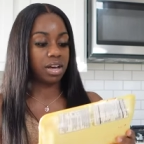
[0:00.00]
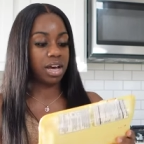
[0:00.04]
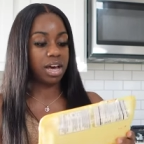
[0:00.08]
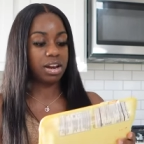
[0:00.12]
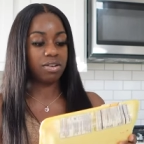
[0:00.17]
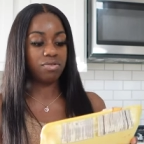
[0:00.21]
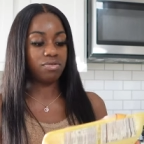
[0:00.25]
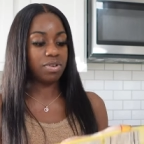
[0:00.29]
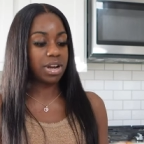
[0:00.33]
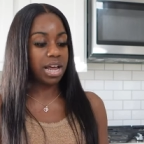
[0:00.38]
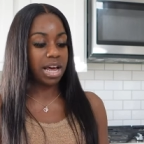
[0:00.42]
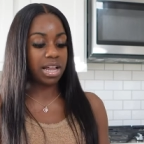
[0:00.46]
I
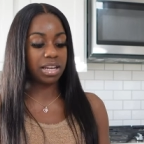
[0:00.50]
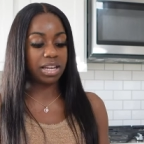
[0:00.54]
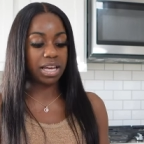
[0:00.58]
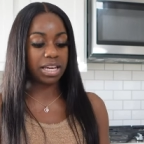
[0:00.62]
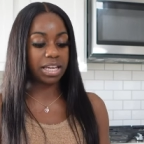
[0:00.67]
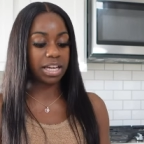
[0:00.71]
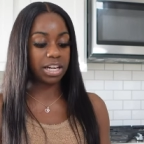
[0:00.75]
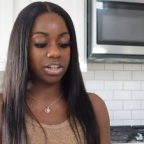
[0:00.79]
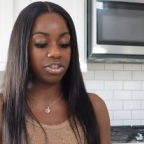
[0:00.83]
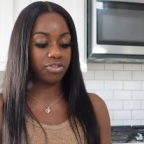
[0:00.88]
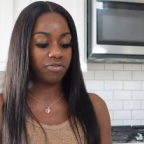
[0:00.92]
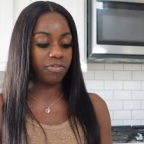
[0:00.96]
do not
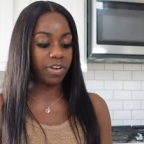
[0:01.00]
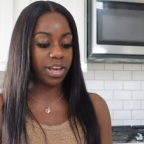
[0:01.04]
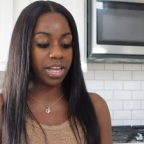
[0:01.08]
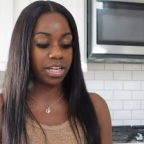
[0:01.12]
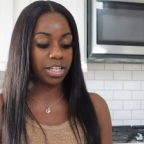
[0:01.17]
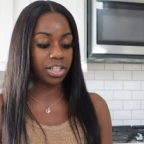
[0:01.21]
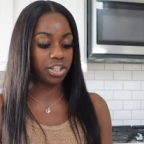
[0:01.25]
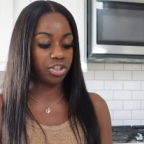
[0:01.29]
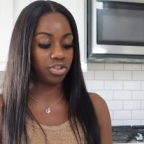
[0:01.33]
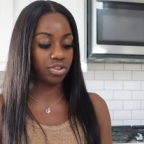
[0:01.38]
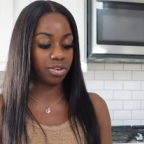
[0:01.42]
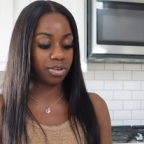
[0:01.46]
like how fat
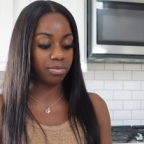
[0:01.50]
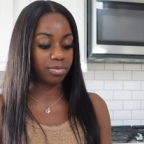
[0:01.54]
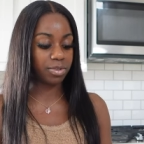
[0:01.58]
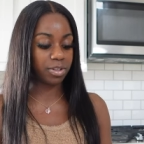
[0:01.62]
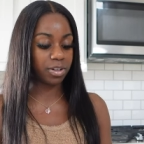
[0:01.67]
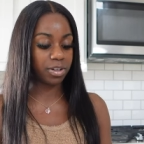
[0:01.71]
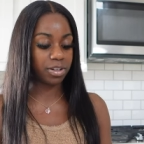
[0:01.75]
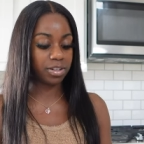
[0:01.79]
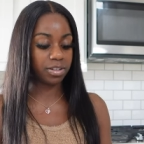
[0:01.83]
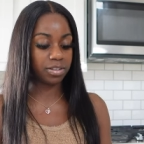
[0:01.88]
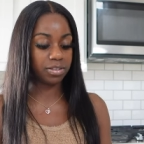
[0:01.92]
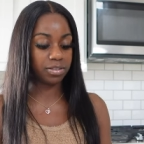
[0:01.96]
these drums
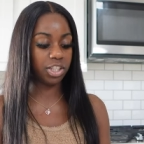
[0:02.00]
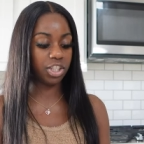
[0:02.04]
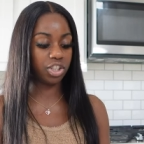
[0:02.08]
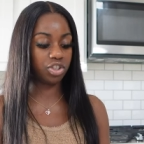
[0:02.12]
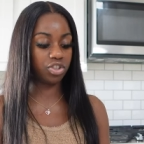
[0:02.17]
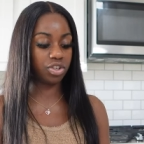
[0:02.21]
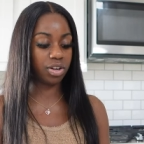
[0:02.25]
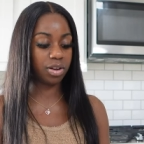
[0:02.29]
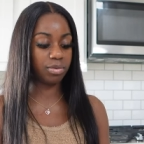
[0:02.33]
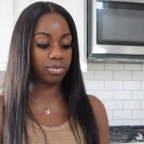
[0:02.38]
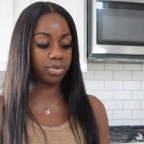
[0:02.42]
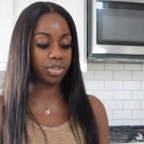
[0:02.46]
are. These
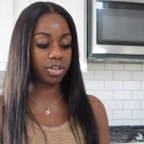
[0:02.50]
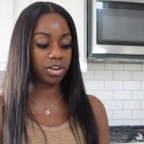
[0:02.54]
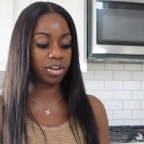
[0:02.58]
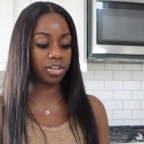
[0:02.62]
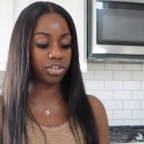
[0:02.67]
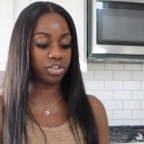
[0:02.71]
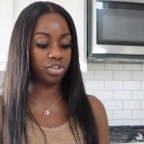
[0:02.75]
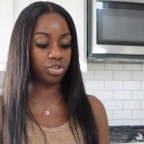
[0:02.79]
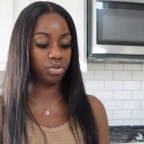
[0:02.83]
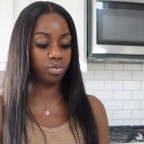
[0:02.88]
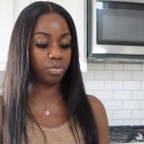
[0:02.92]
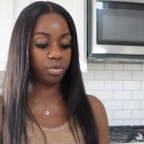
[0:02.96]
drums
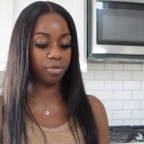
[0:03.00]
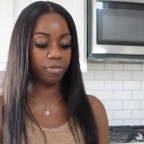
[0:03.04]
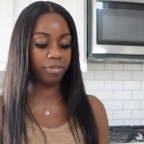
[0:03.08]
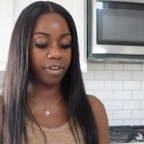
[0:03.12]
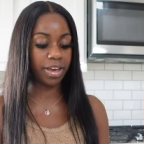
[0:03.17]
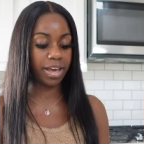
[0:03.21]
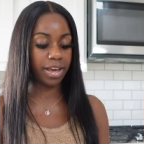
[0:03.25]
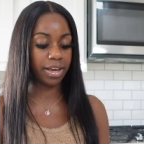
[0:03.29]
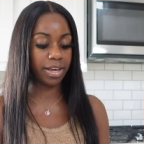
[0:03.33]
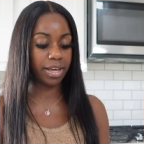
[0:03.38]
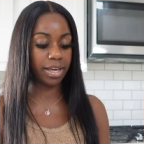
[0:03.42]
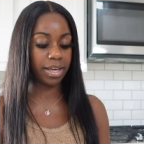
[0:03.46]
are super
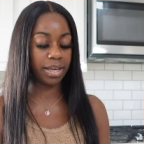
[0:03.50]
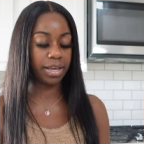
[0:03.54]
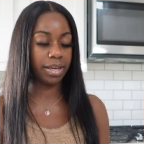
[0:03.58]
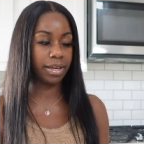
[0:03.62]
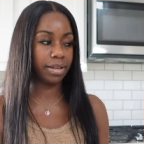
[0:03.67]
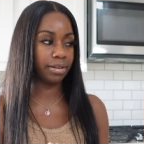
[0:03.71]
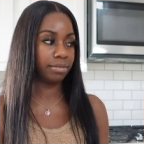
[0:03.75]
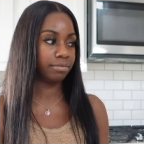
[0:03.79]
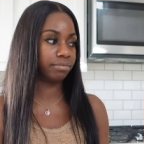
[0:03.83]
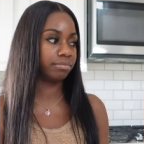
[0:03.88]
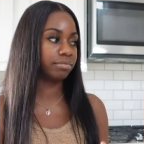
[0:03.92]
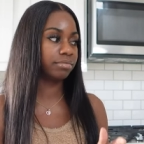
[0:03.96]
fat,
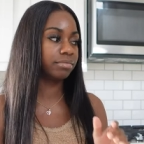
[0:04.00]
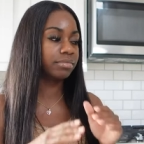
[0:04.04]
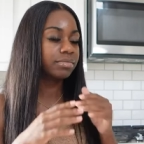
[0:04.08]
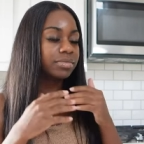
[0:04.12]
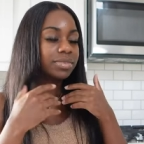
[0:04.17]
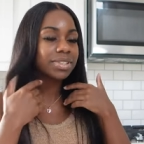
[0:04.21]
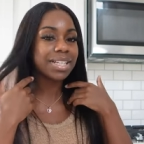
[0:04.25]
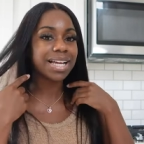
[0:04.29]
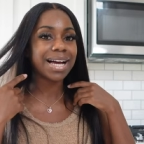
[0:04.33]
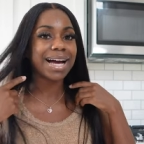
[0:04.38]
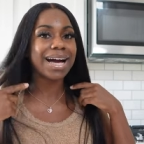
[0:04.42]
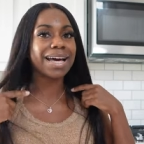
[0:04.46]
and
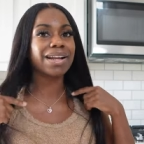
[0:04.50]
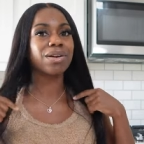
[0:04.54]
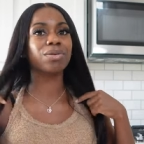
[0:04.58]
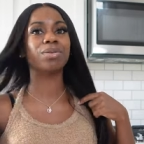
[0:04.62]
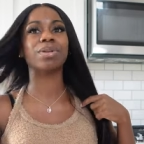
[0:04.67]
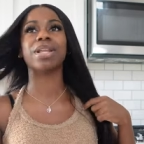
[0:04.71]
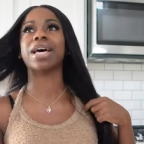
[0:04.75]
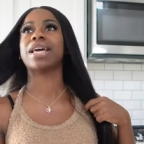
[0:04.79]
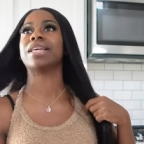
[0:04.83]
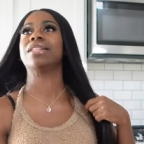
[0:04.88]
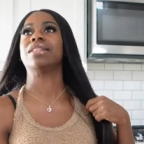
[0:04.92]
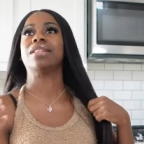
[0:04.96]
I
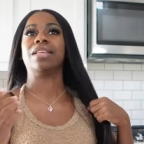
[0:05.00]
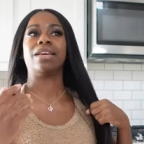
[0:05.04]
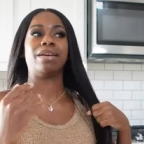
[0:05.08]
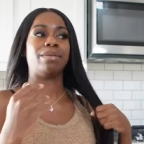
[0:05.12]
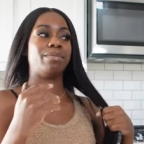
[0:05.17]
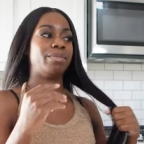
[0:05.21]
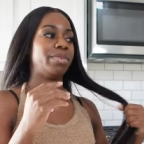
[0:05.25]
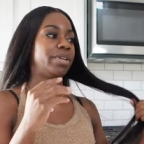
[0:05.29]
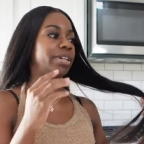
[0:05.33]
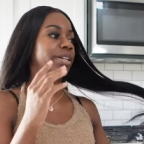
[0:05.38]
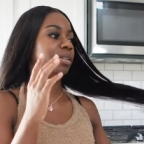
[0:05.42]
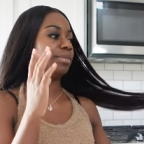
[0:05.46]
don't like
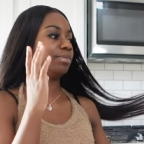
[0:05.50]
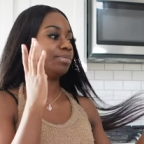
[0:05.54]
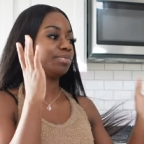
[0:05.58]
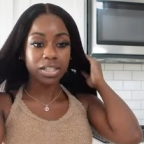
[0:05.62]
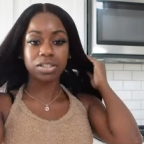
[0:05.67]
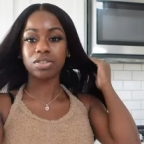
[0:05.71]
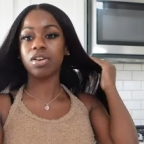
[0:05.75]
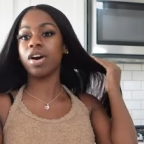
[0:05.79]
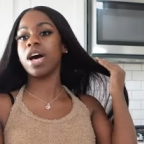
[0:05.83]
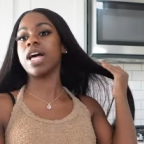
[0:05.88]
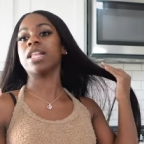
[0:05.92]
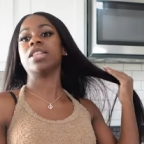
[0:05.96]
that, but
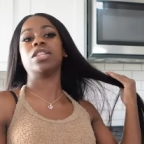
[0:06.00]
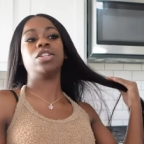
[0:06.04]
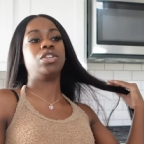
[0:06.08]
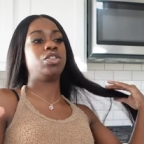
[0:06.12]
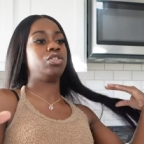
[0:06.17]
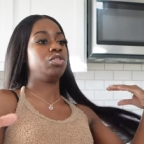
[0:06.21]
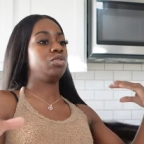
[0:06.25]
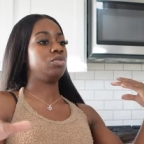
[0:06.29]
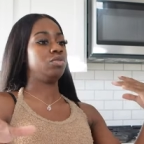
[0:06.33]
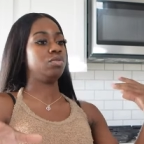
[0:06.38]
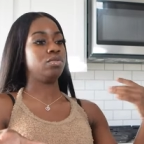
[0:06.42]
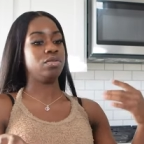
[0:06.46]
it's gonna have to
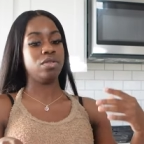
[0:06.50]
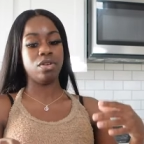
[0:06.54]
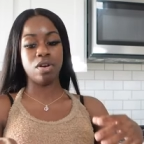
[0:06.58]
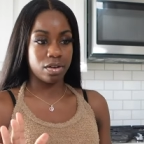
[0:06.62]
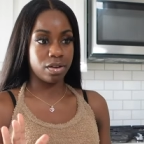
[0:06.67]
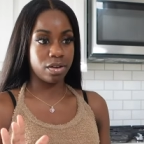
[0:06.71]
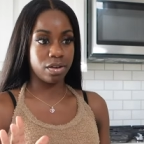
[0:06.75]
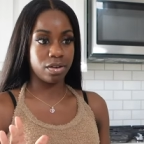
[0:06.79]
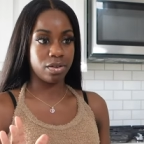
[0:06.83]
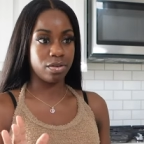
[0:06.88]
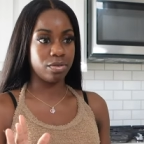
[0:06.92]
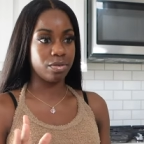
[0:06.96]
do
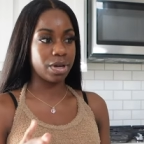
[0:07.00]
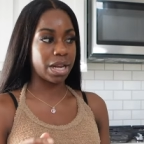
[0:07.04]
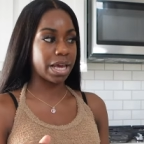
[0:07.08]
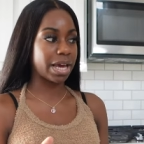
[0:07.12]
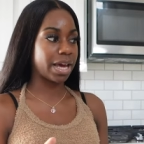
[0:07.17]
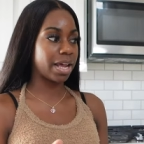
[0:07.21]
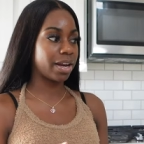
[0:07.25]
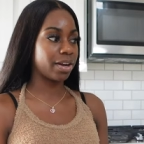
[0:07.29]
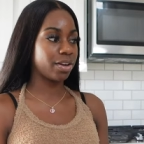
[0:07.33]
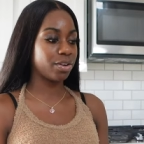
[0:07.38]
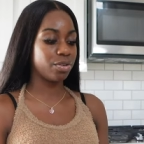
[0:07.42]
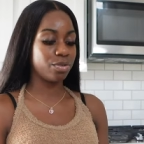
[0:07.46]
what I
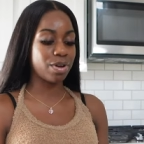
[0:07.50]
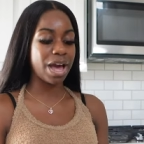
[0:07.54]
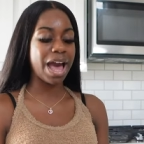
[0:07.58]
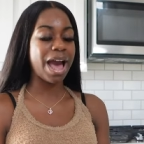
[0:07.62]
gotta do.